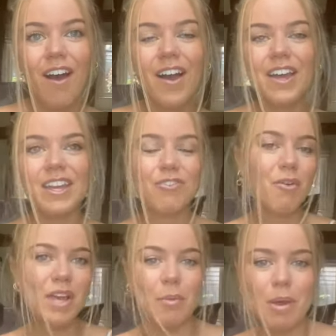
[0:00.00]
I,
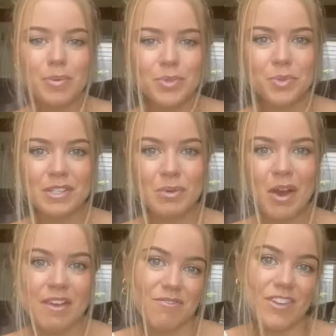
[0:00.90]
growing up, I was always
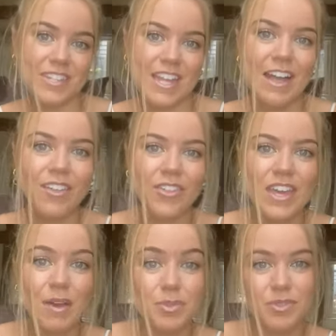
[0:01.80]
quite fit and
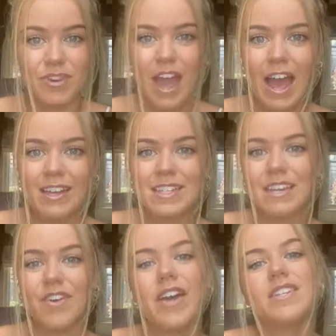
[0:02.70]
healthy. I was always very
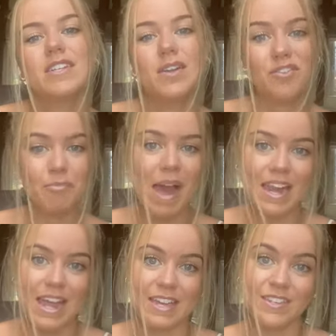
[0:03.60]
active. I did a lot of
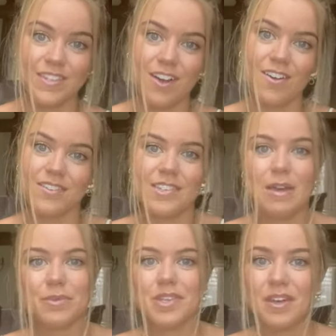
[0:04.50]
ballet and dance.
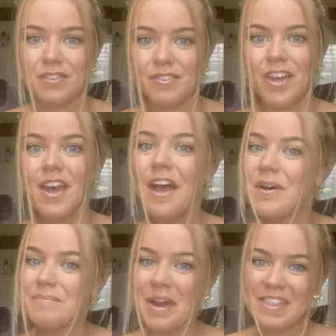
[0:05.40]
That was kind of
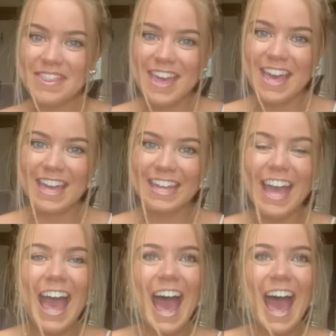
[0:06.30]
my thing.